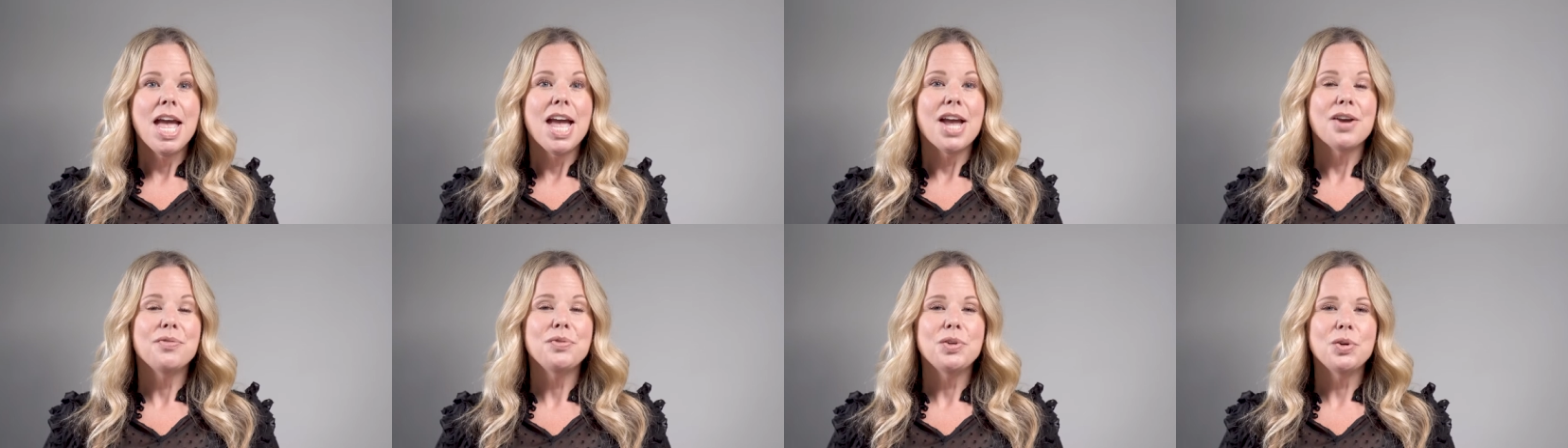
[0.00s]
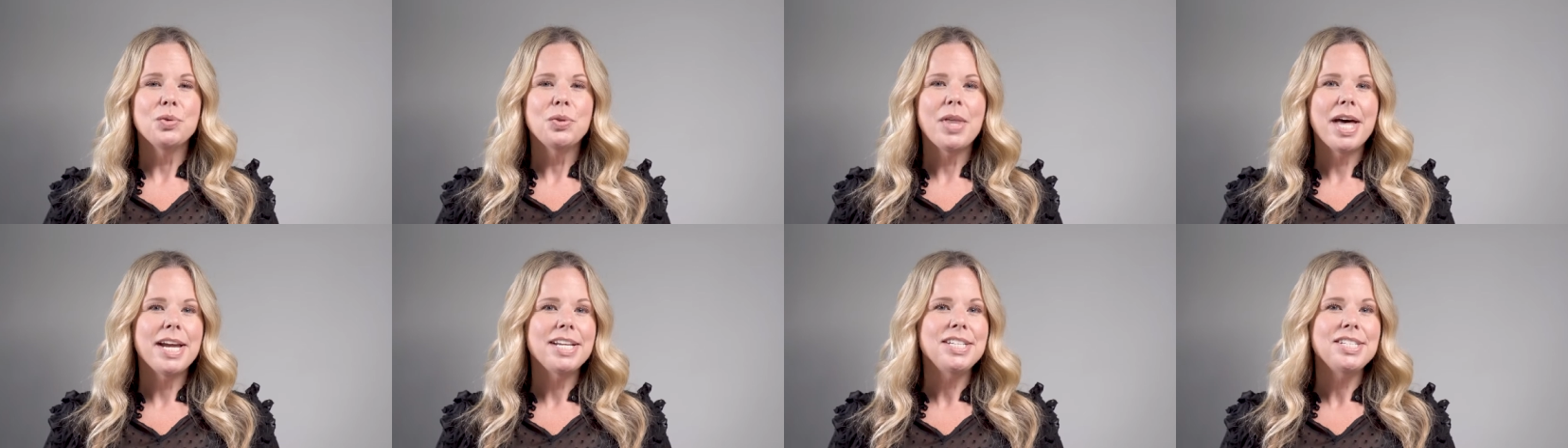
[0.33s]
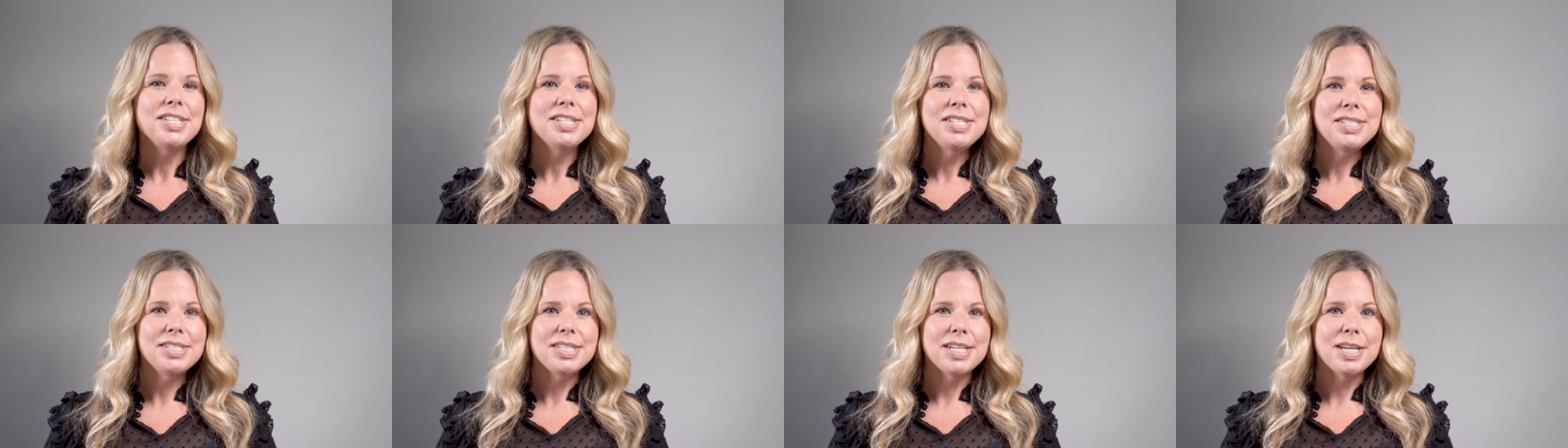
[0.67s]
If you'd like
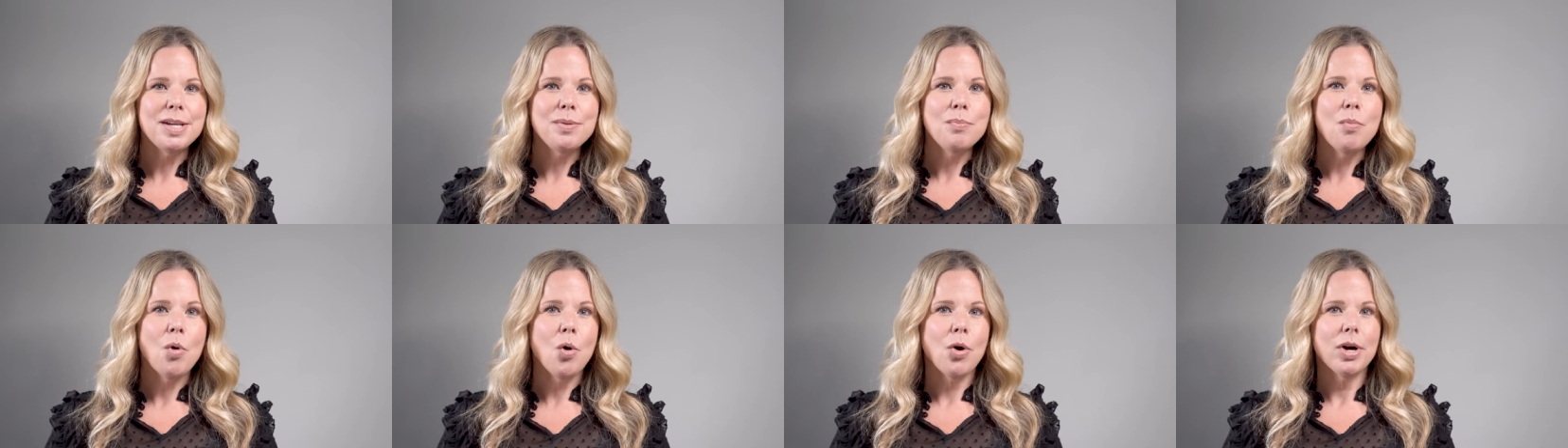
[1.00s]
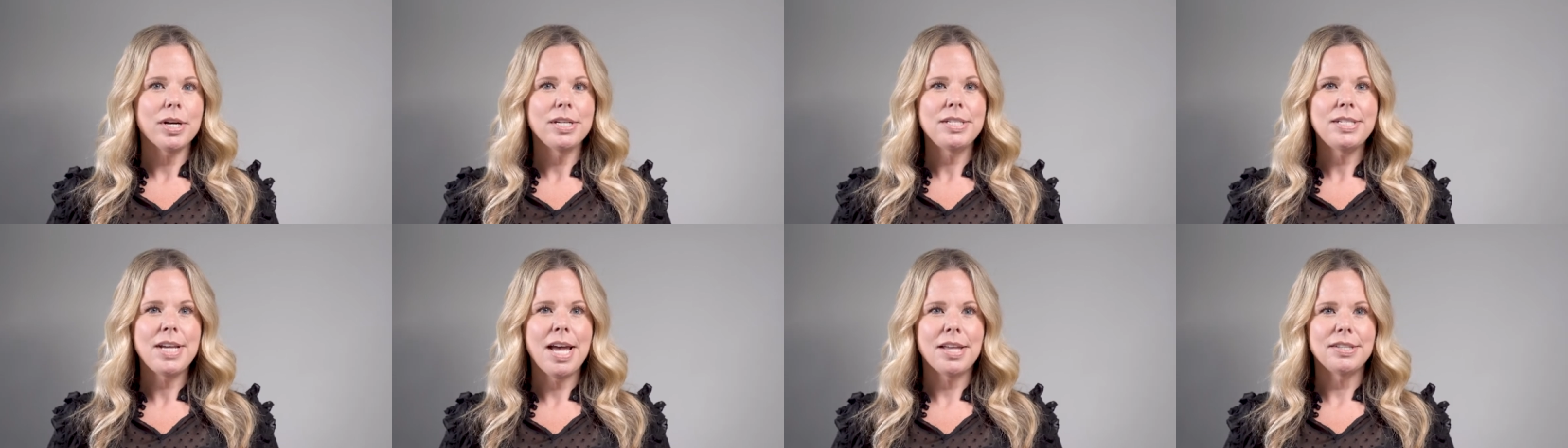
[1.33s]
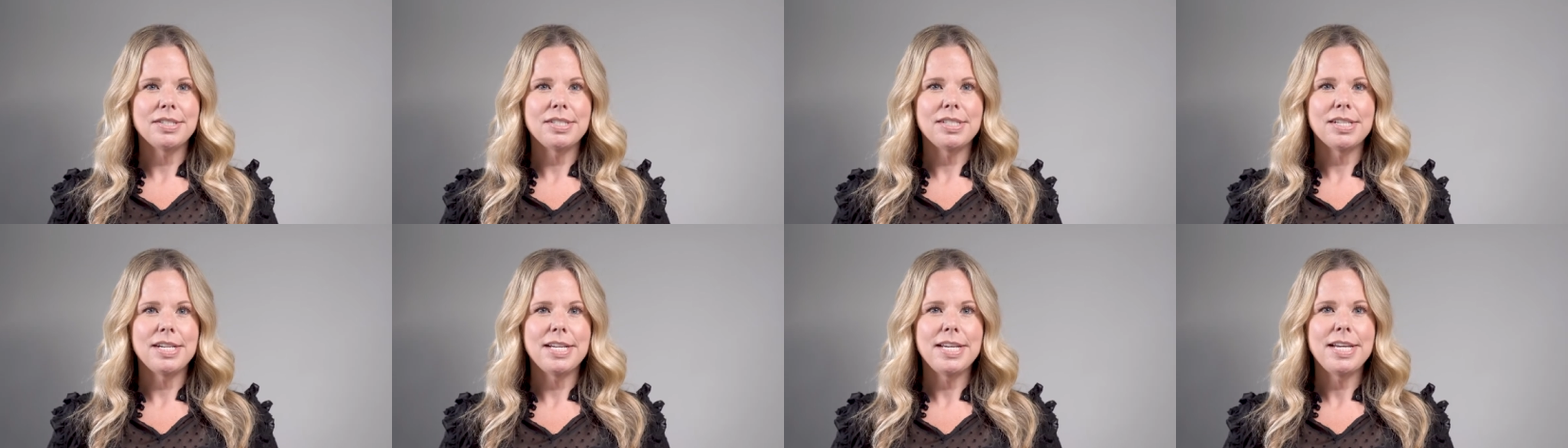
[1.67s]
to see more
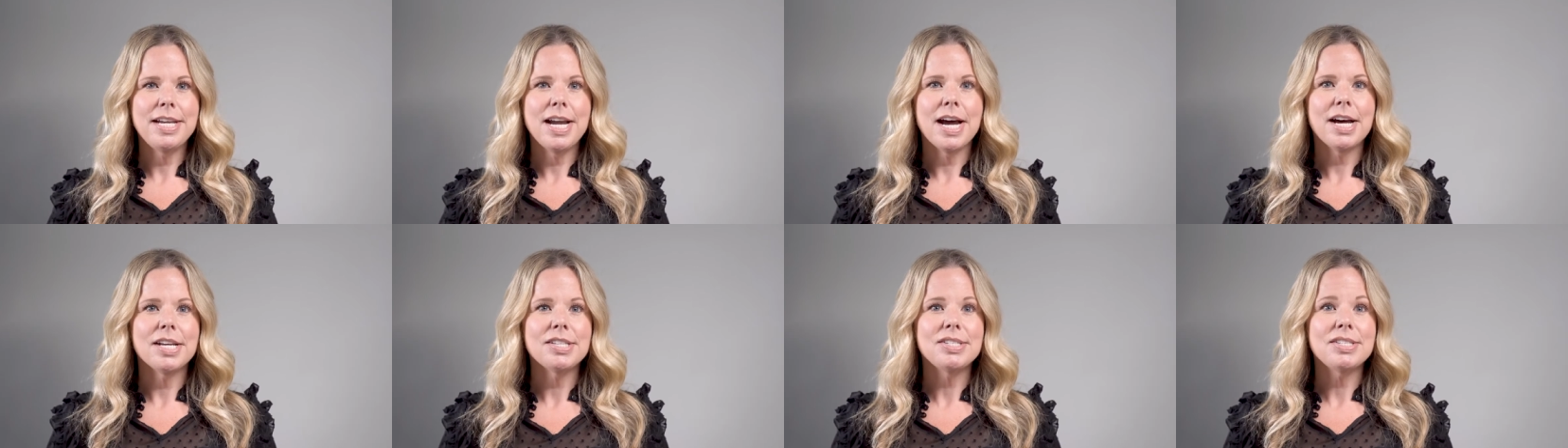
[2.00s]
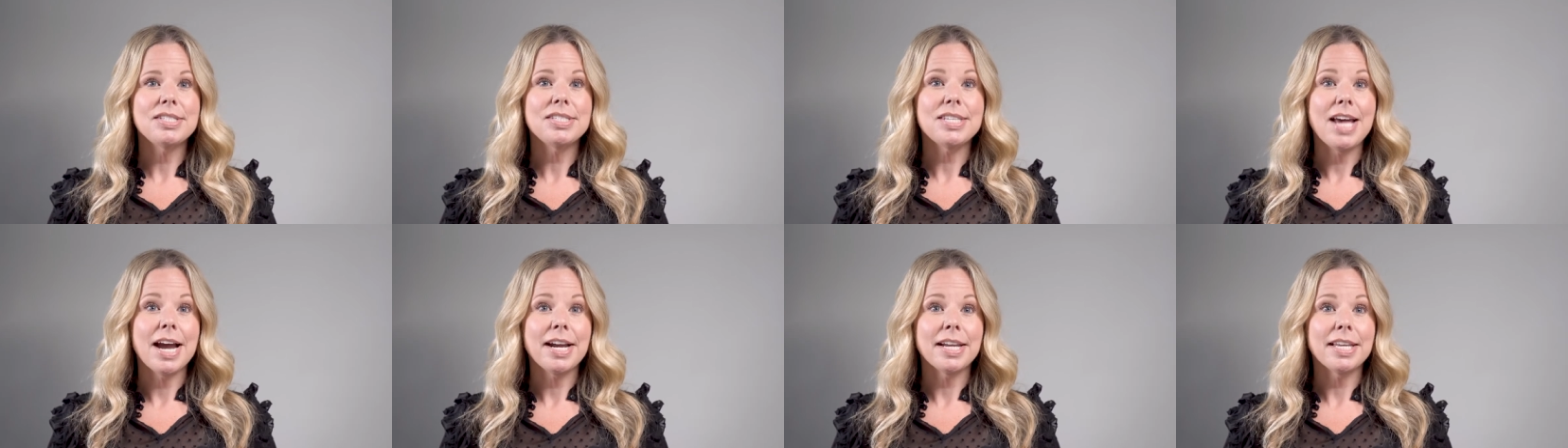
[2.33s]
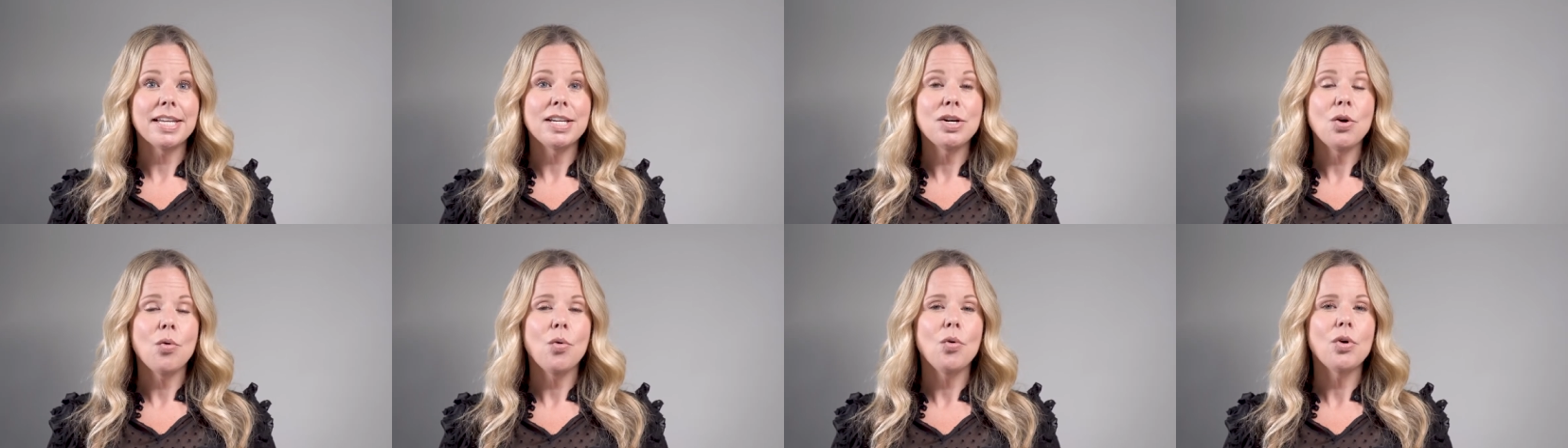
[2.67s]
intensity, a
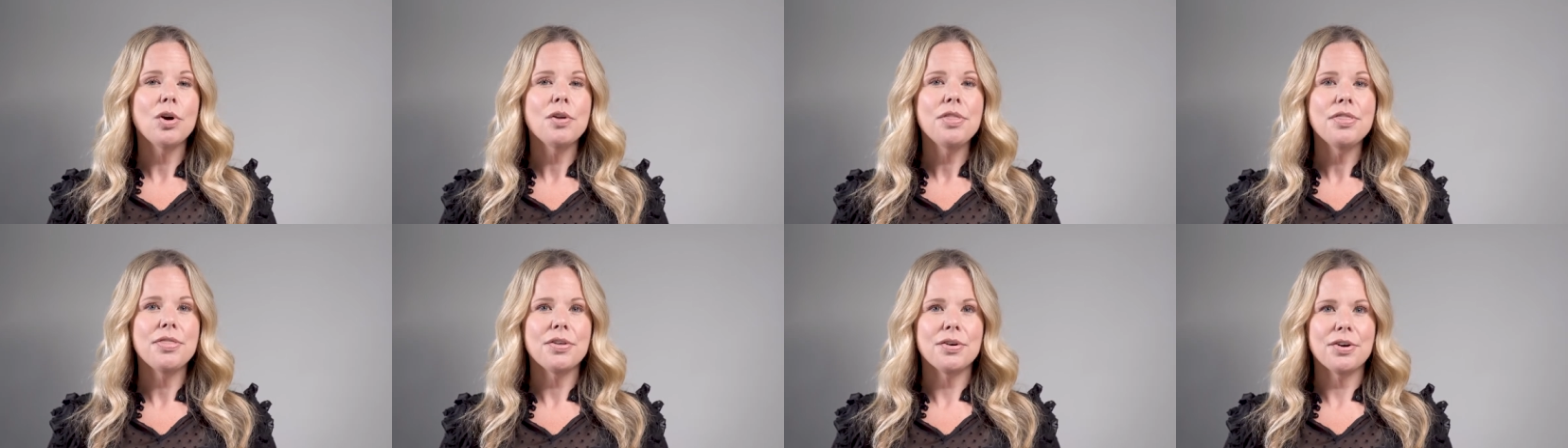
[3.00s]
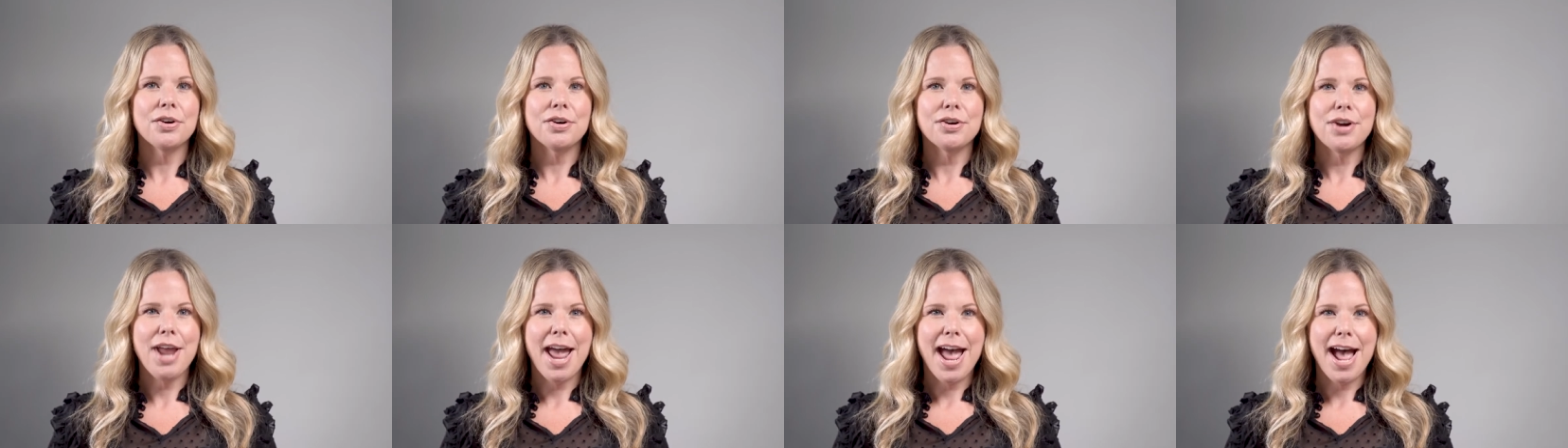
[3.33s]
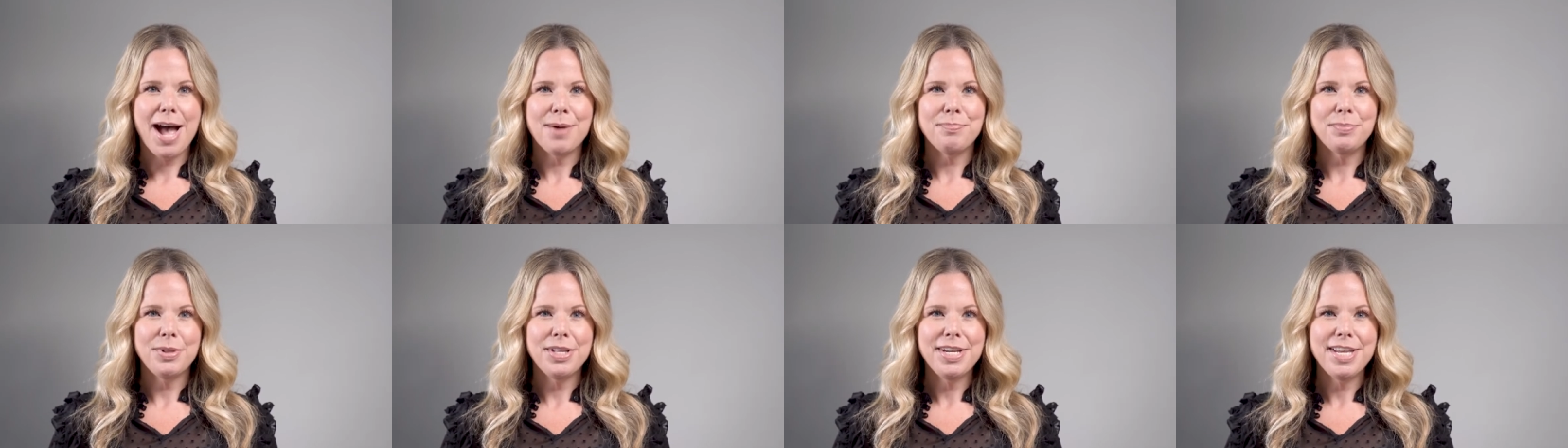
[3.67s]
second or third
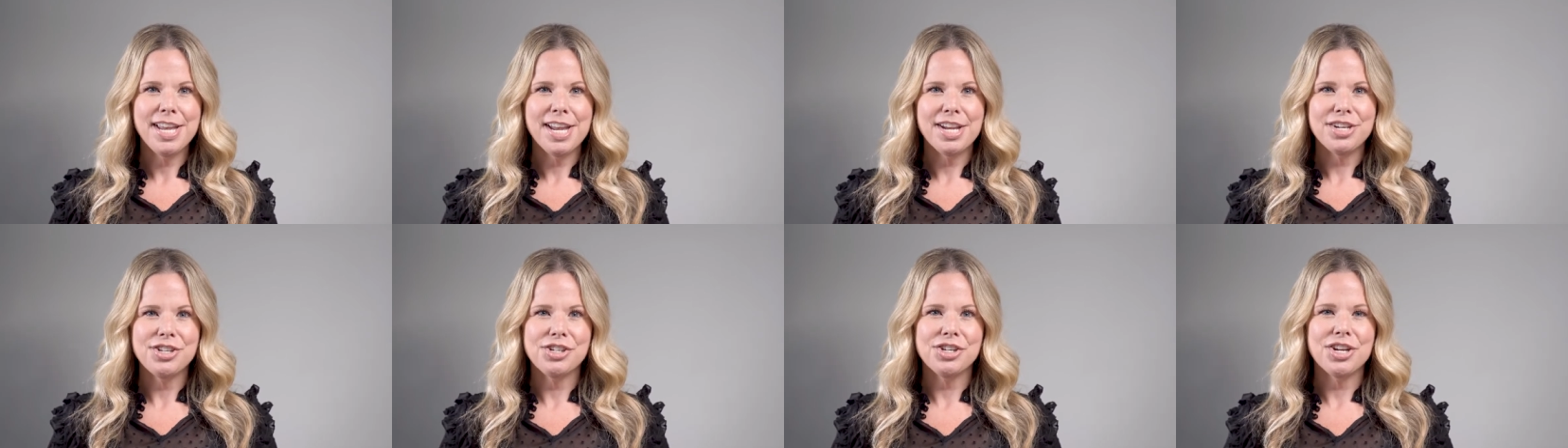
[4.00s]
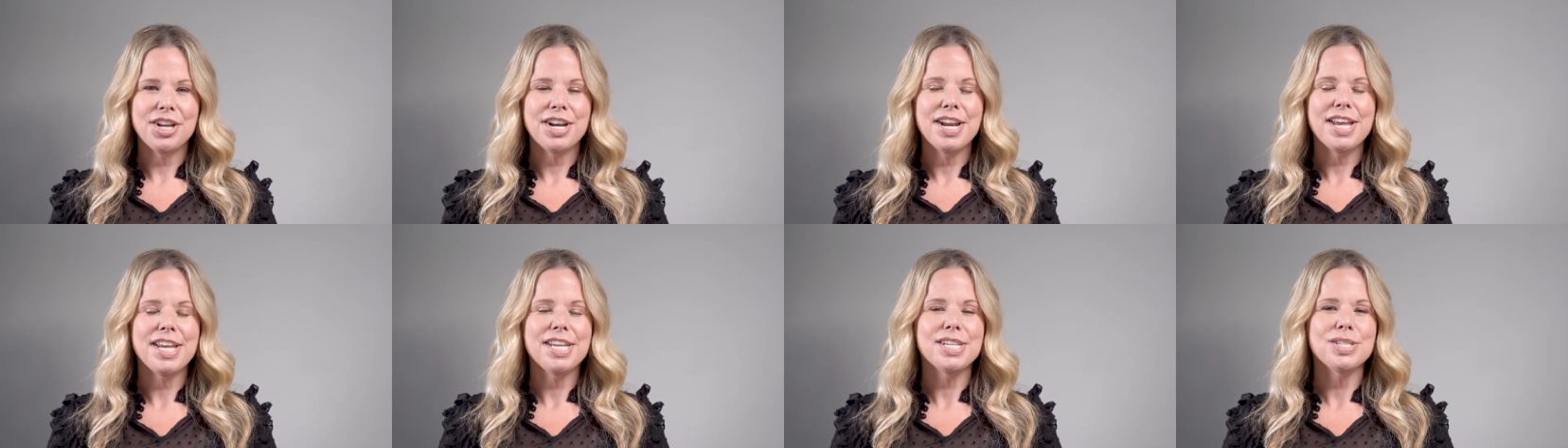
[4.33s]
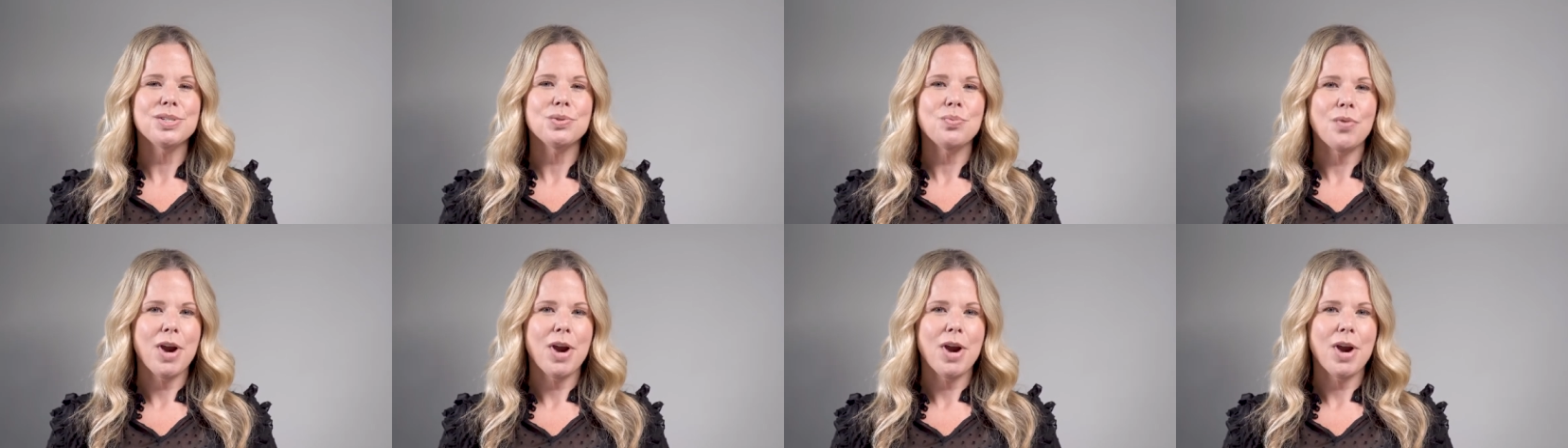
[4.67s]
application is